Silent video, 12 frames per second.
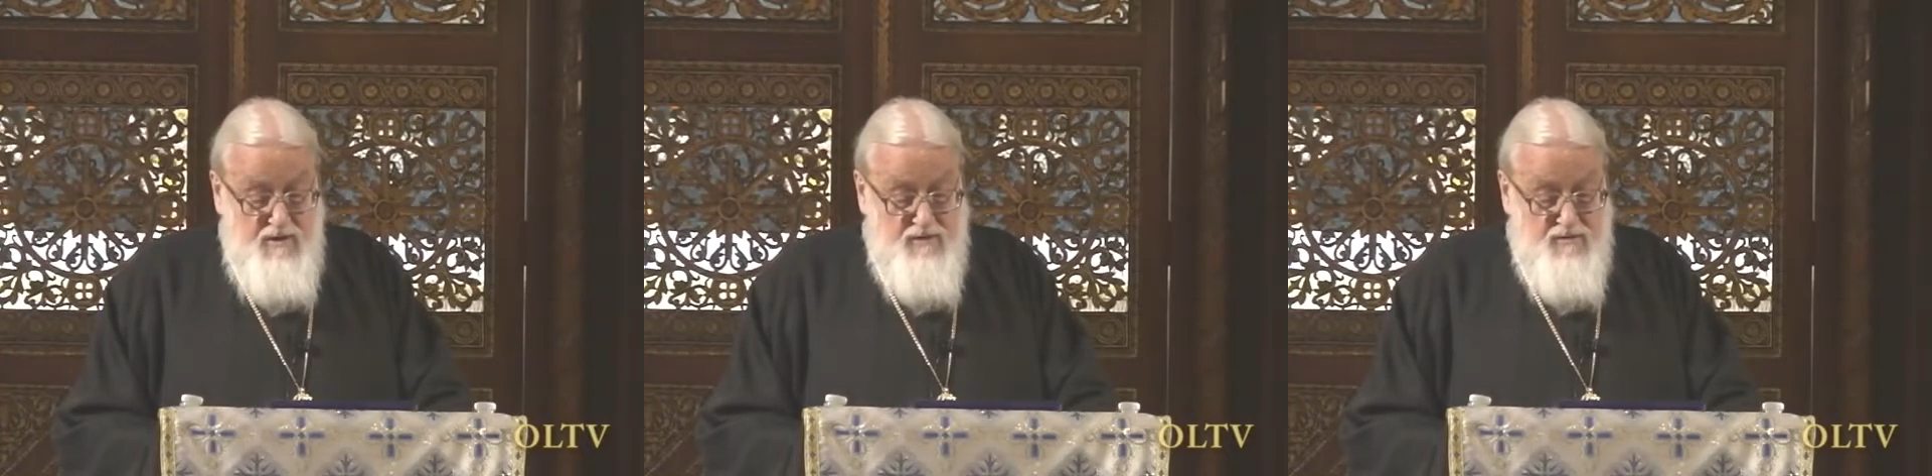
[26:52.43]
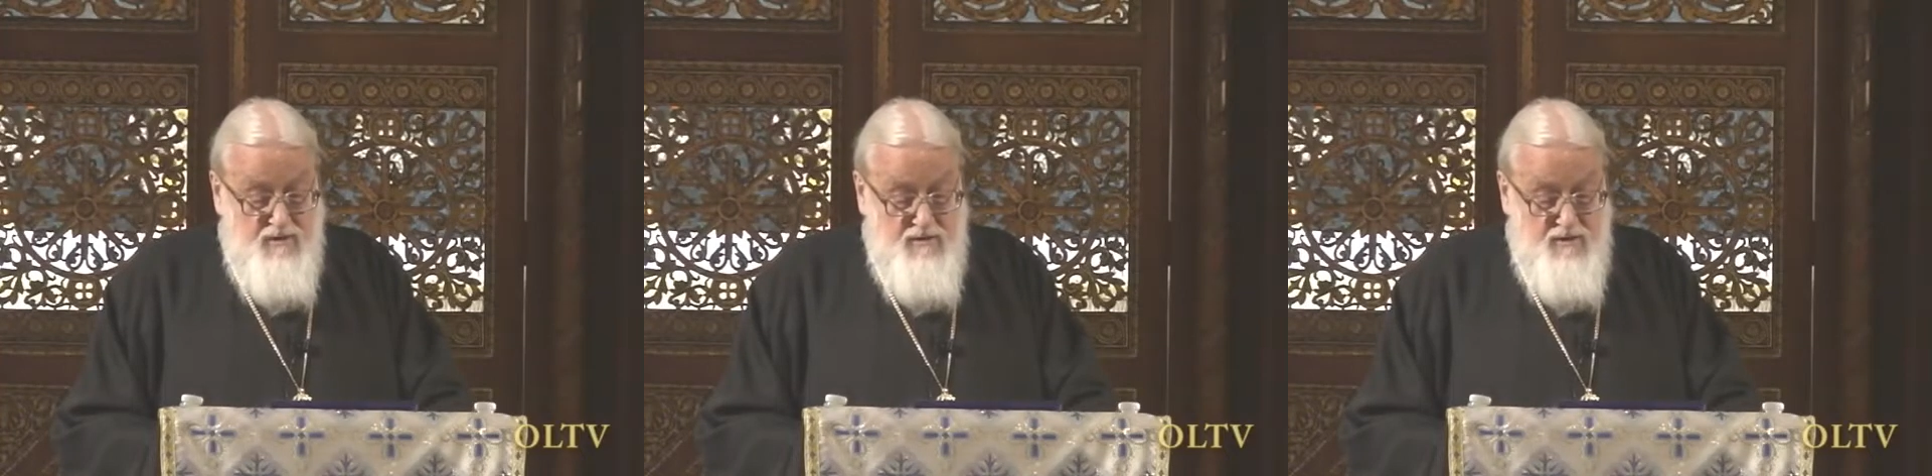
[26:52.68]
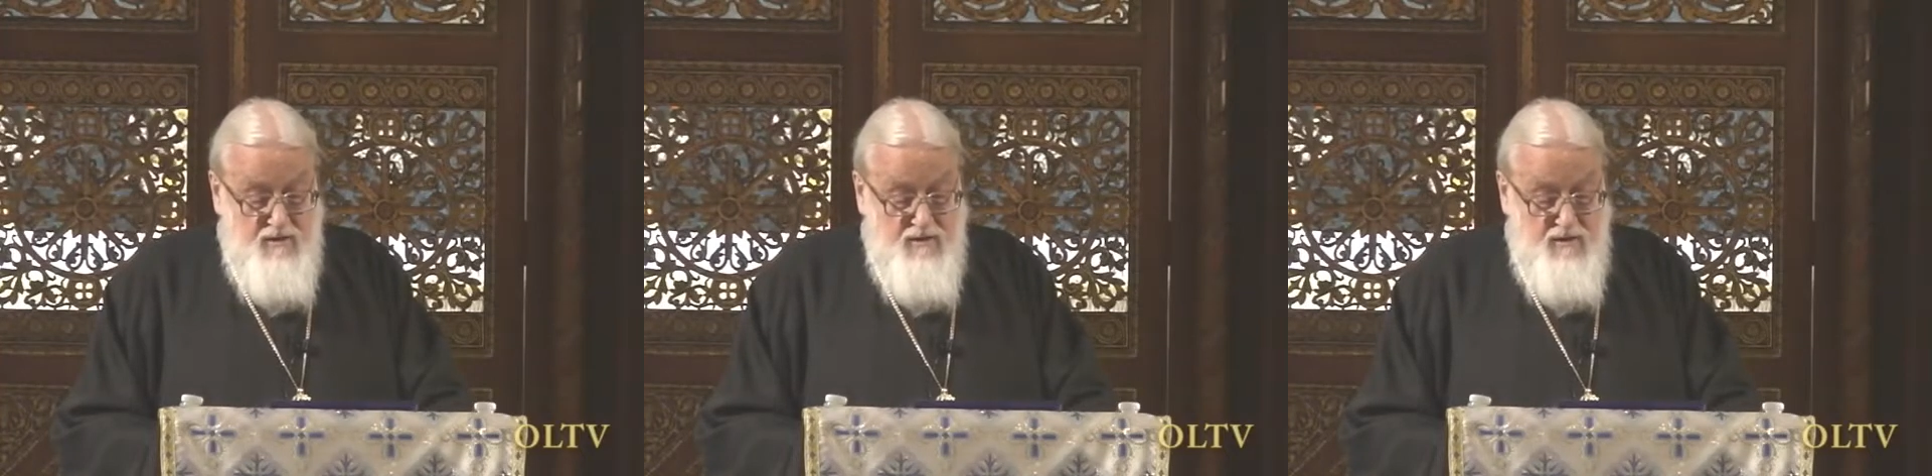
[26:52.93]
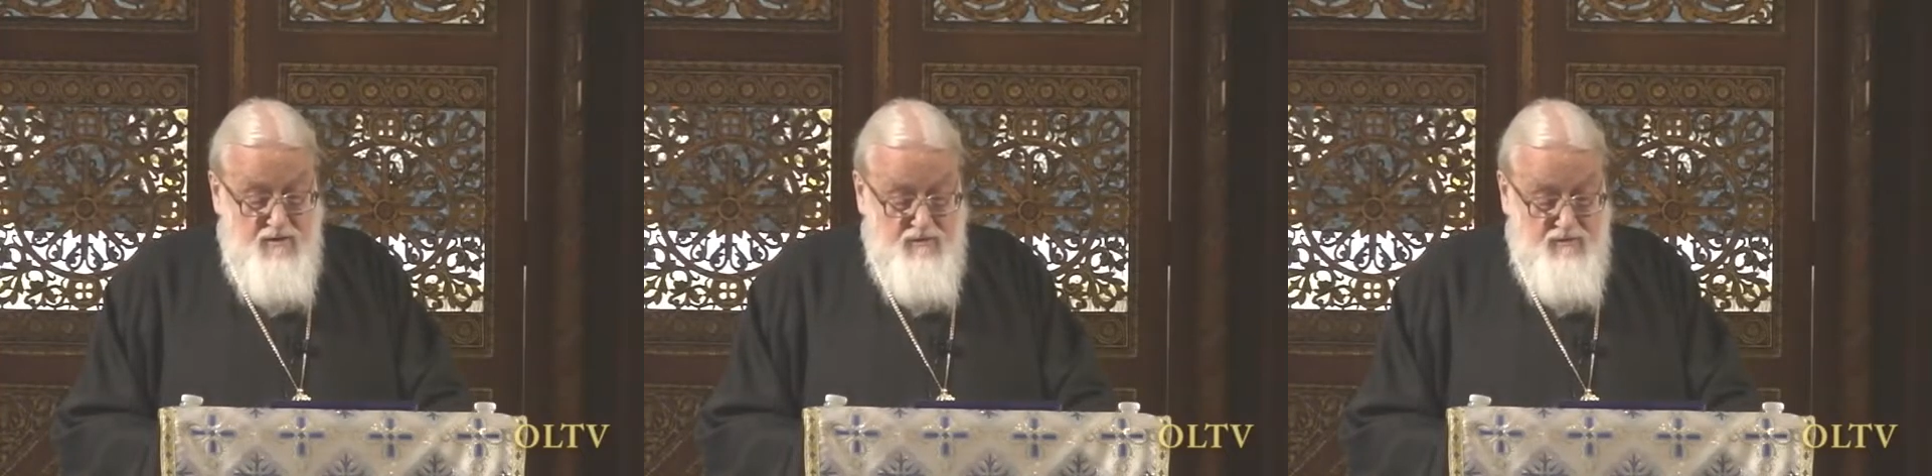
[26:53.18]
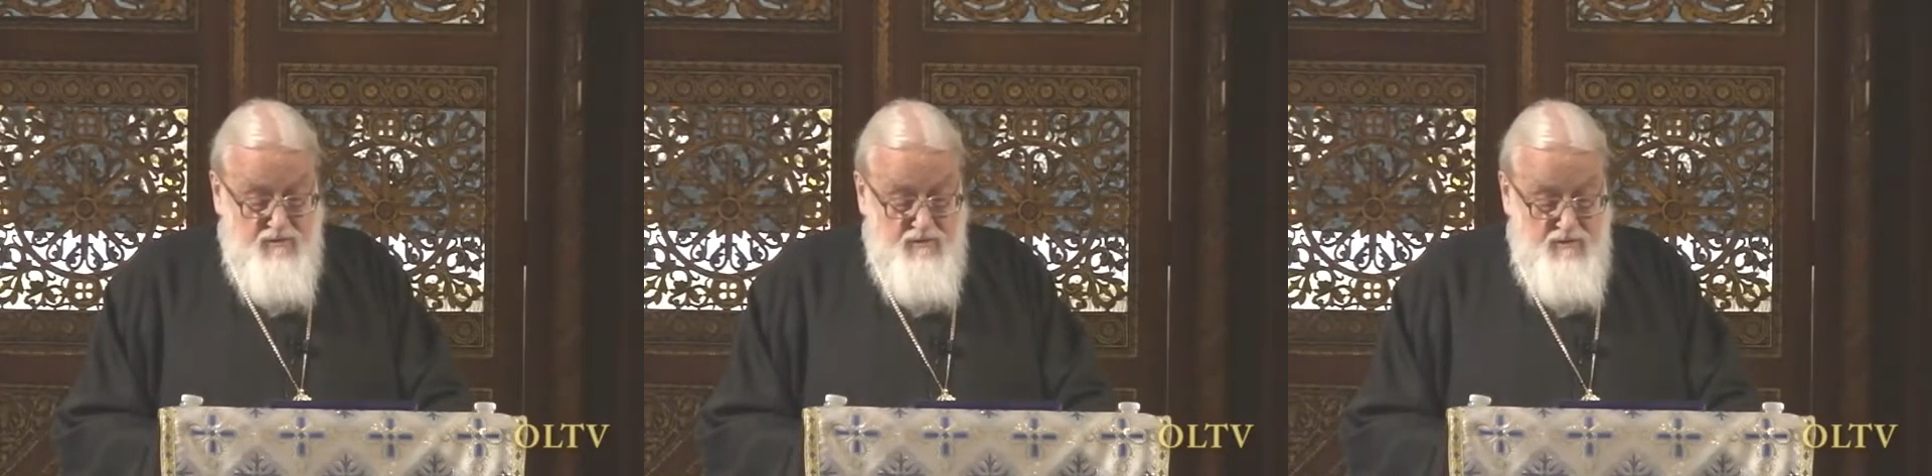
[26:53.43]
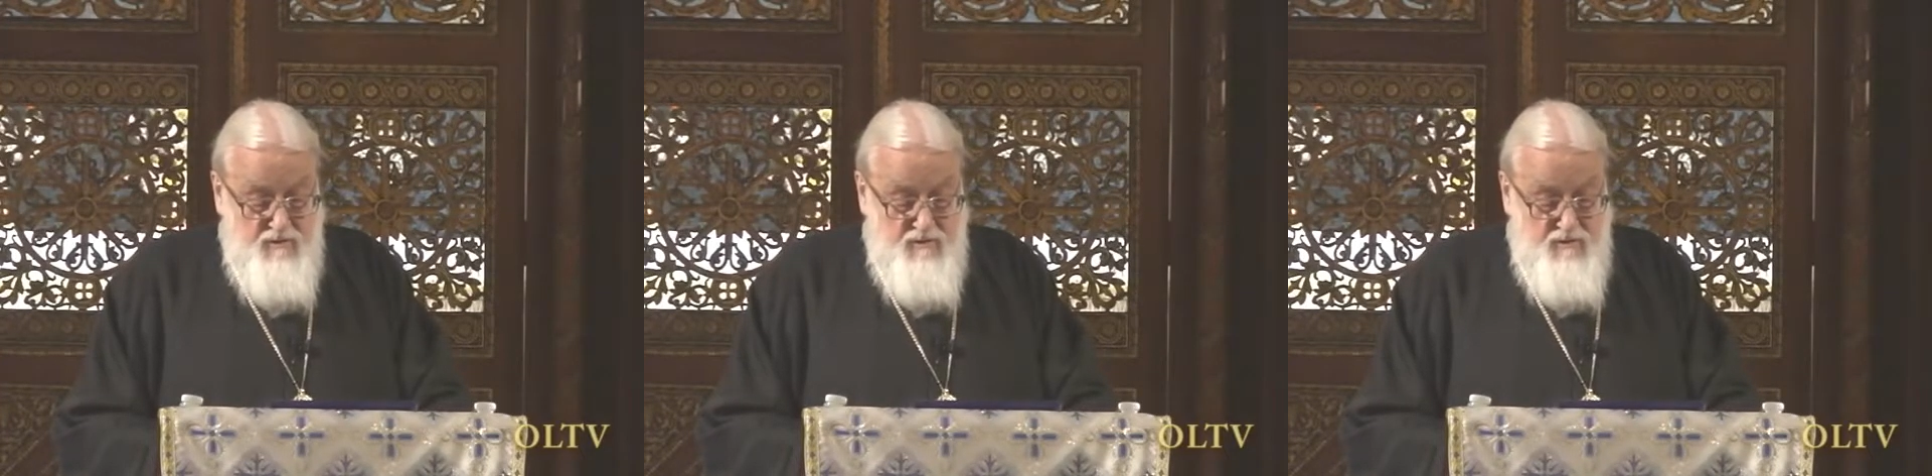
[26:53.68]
later years,